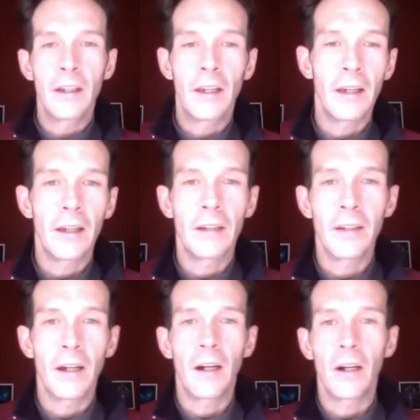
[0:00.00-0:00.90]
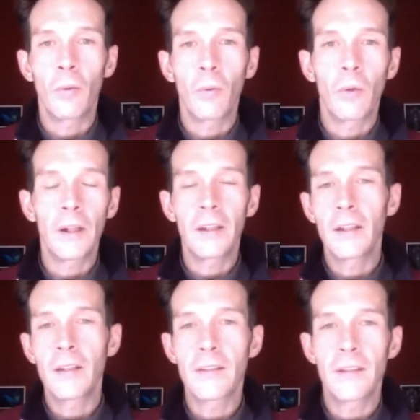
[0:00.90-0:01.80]
And what
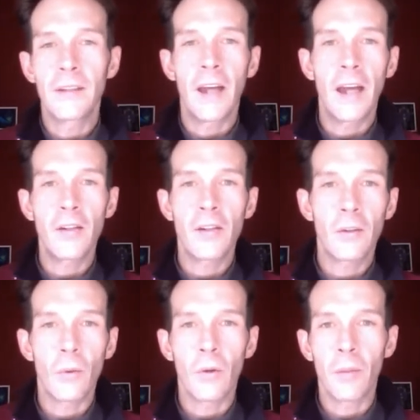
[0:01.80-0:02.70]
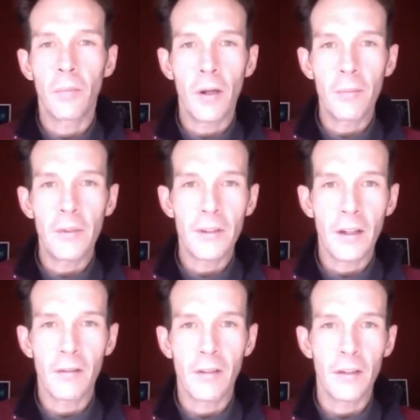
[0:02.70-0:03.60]
is the nature or the purpose
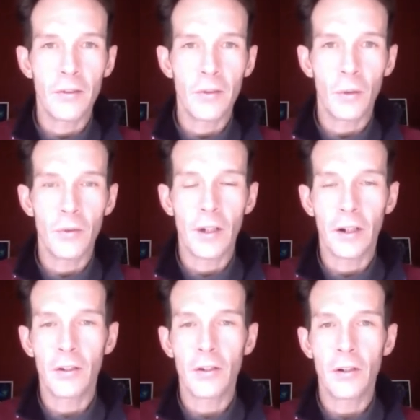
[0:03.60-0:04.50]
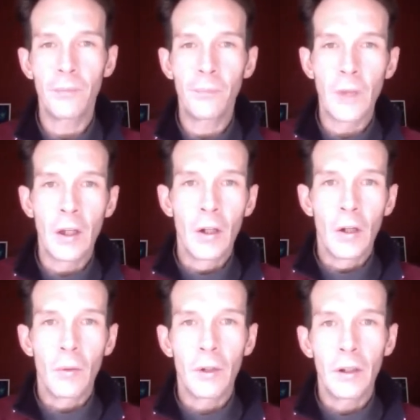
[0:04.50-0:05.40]
of a soul signature?
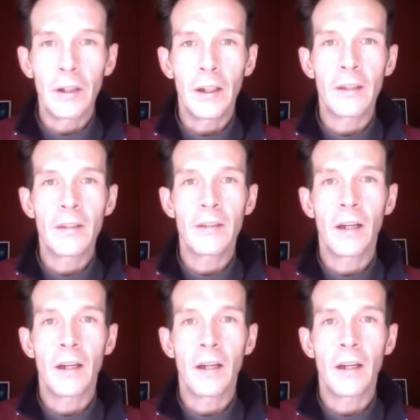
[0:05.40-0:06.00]
Well, it is,